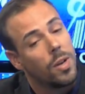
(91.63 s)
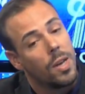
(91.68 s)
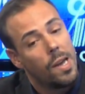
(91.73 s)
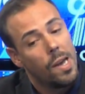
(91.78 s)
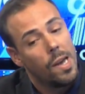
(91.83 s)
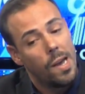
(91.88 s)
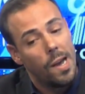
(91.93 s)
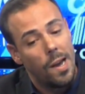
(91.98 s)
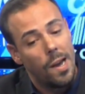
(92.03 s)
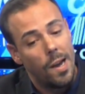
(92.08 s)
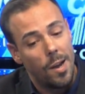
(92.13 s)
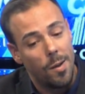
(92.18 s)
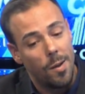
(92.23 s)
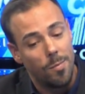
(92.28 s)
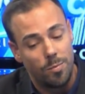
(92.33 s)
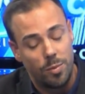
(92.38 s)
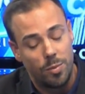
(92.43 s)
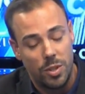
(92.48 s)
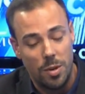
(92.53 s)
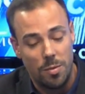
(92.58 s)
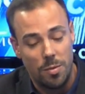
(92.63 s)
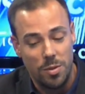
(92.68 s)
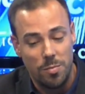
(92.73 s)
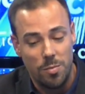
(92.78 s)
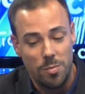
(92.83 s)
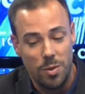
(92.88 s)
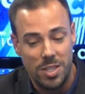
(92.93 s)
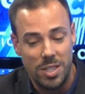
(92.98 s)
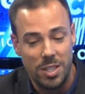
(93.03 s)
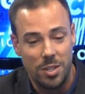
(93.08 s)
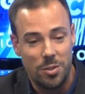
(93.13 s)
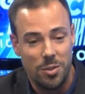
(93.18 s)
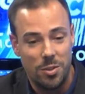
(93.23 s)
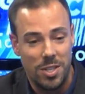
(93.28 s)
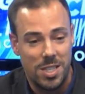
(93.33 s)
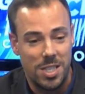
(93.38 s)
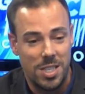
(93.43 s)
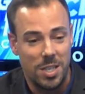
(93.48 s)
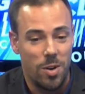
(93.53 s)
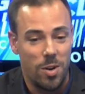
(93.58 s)
Some of the most
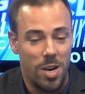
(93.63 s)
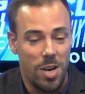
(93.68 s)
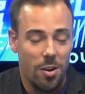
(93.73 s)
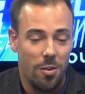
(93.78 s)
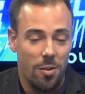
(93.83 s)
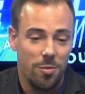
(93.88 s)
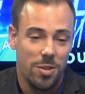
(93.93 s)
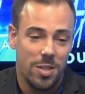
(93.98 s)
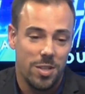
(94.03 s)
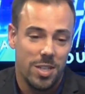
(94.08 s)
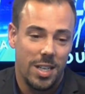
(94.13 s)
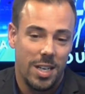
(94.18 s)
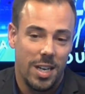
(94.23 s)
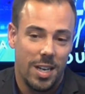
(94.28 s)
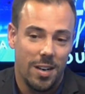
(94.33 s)
interesting one, obviously,